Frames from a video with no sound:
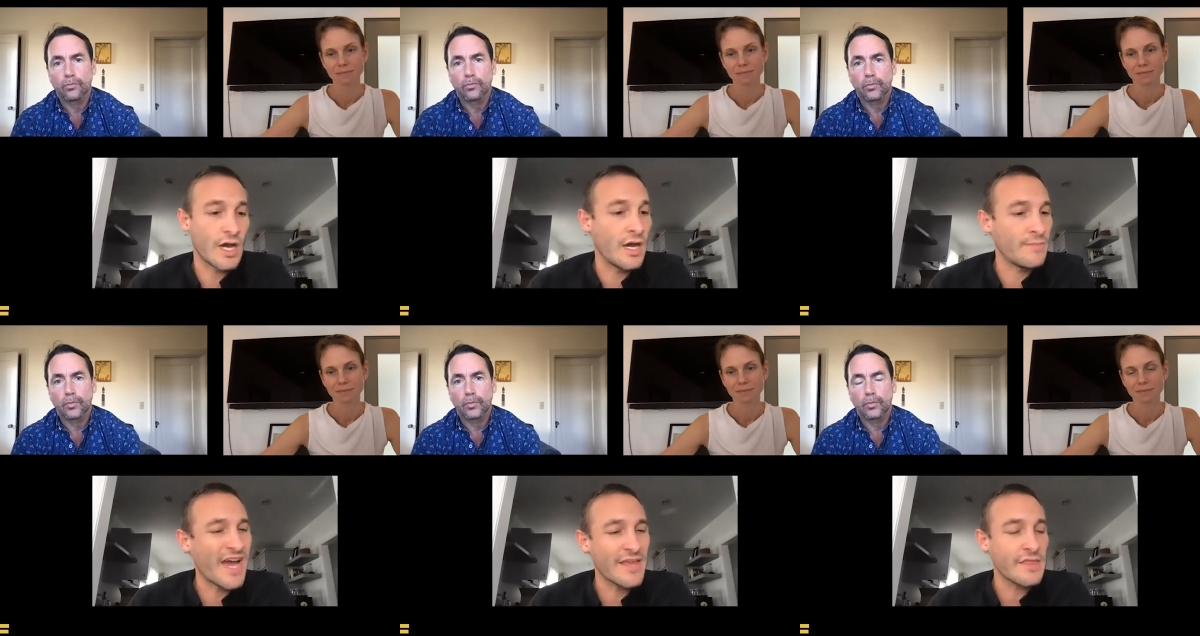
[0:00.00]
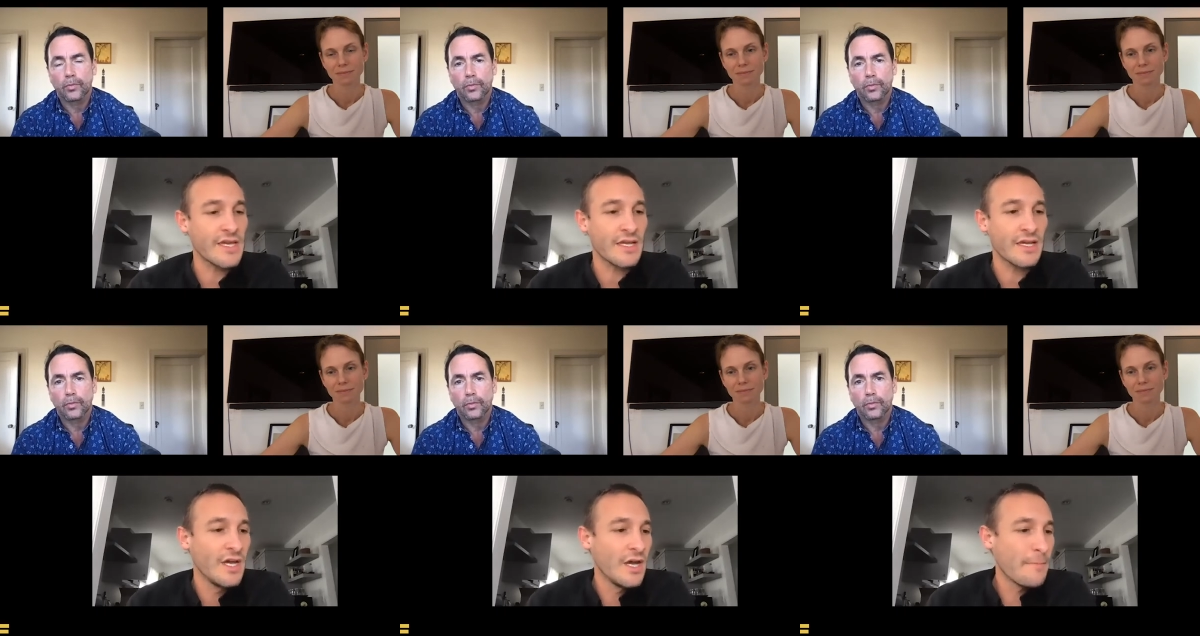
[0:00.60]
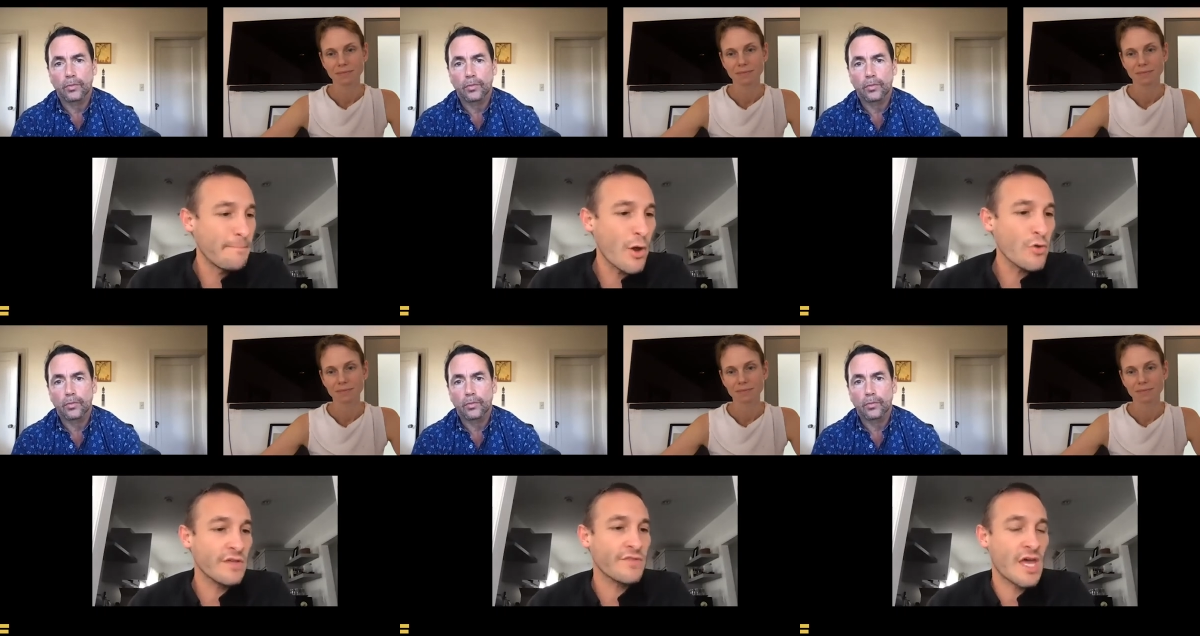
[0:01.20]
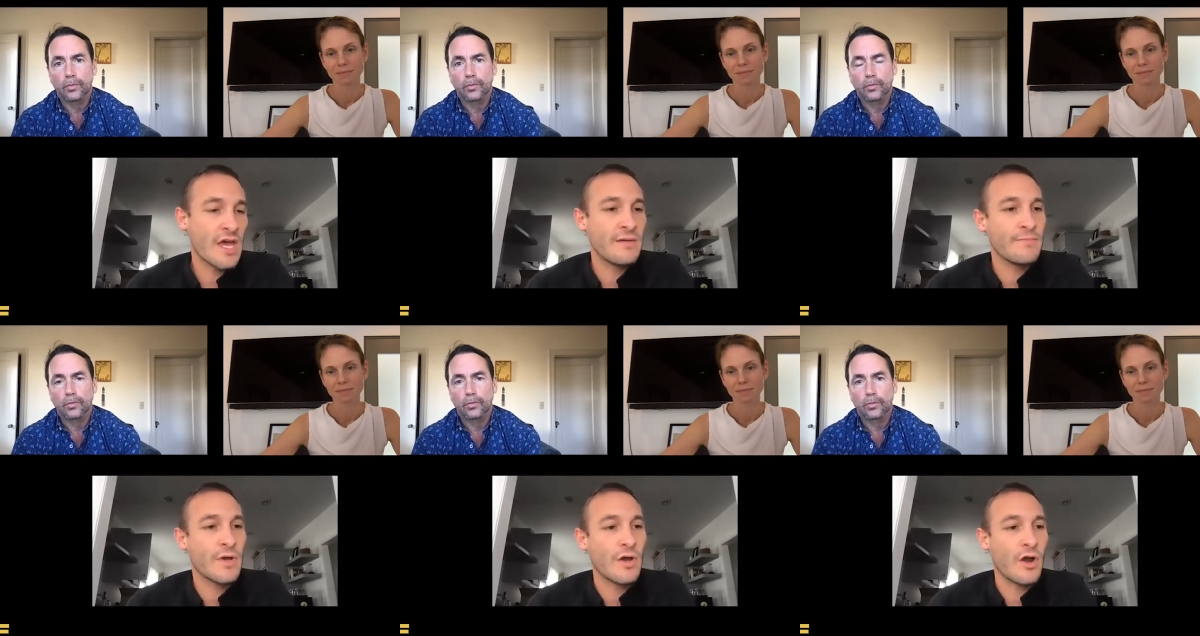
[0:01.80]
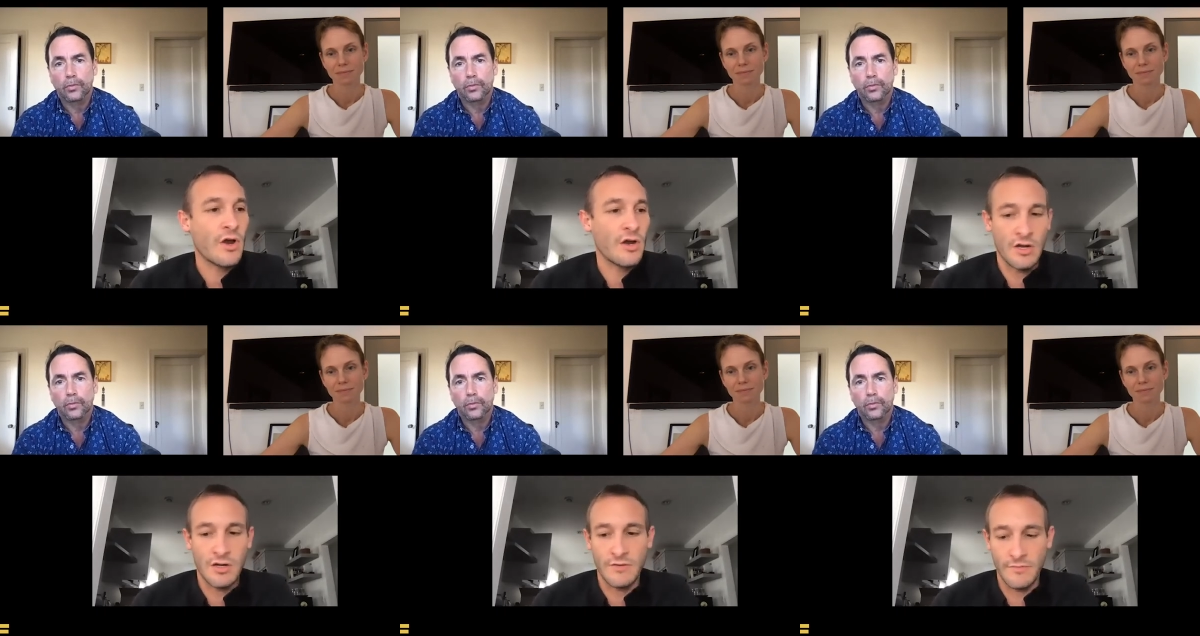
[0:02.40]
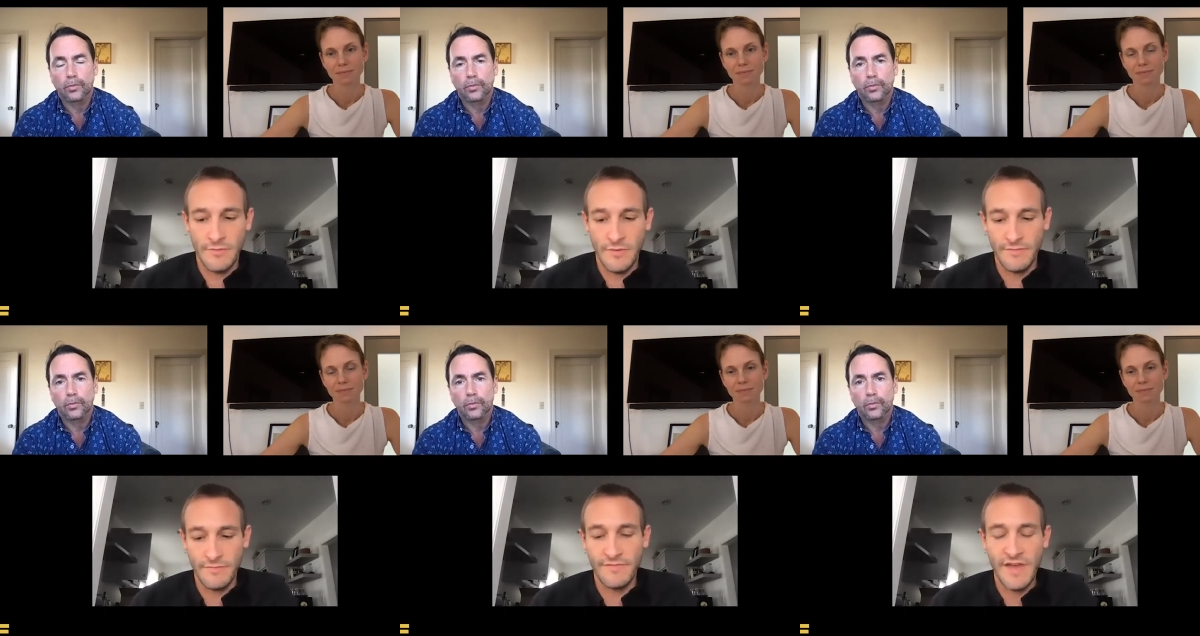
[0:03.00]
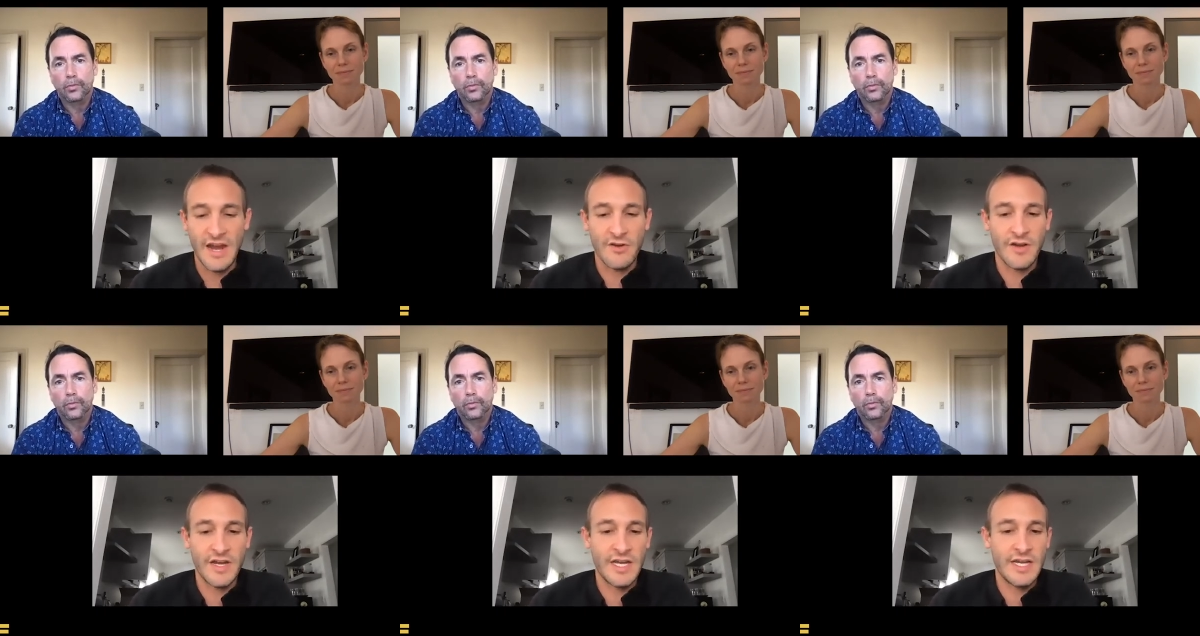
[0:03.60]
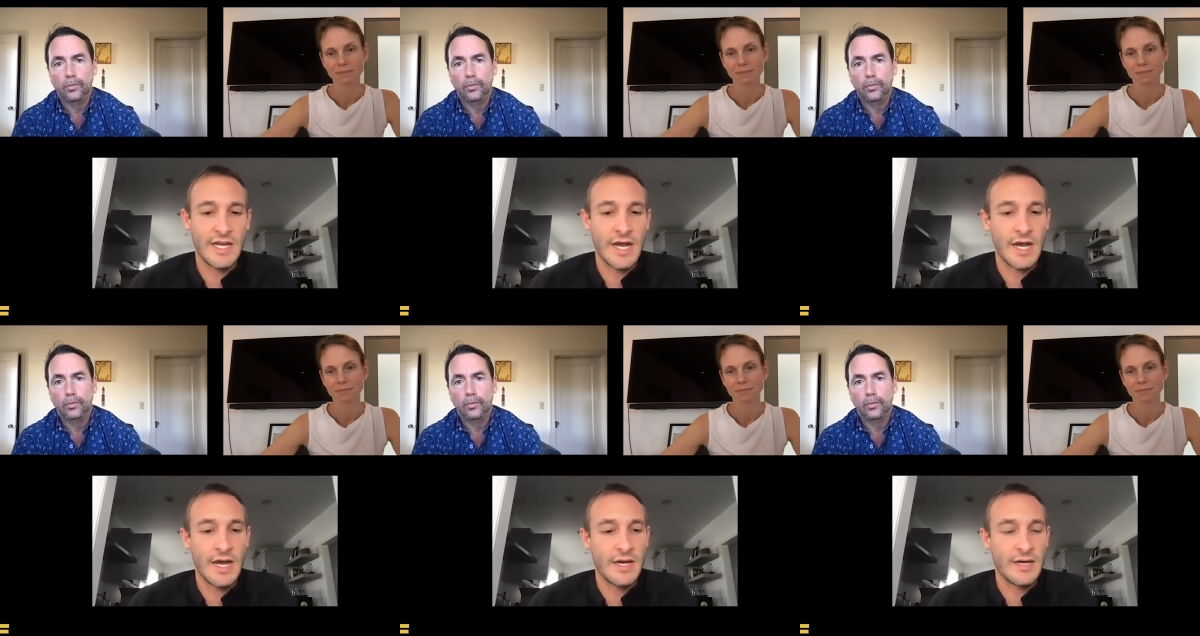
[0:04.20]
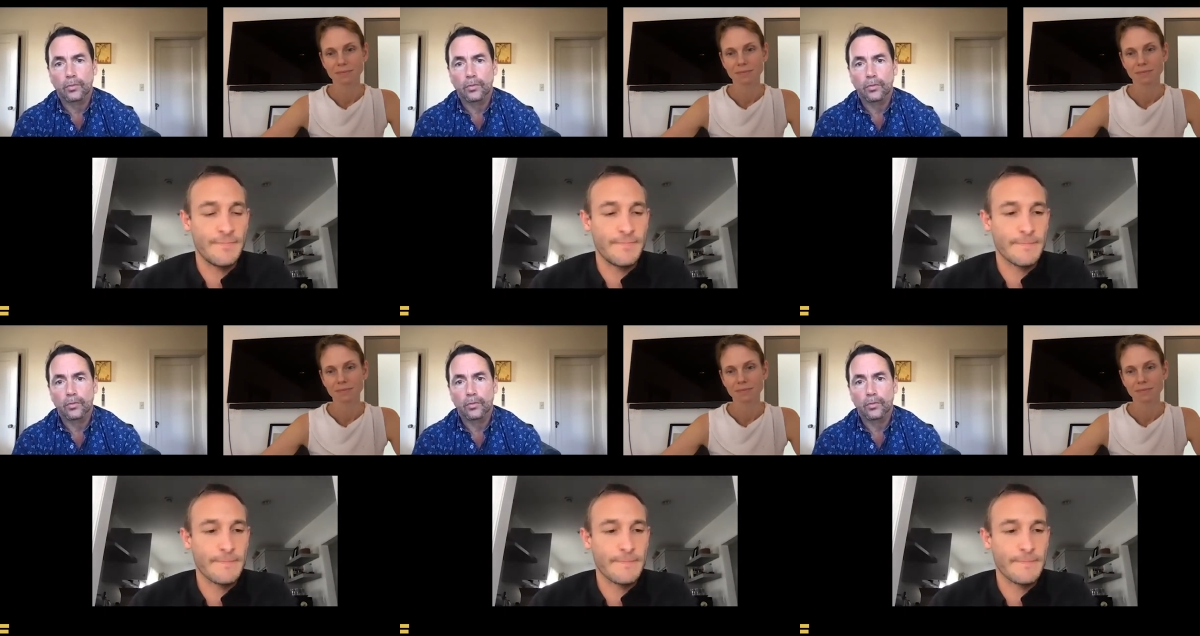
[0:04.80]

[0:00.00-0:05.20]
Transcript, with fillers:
Speaker 1: Um, I think both of them are very um,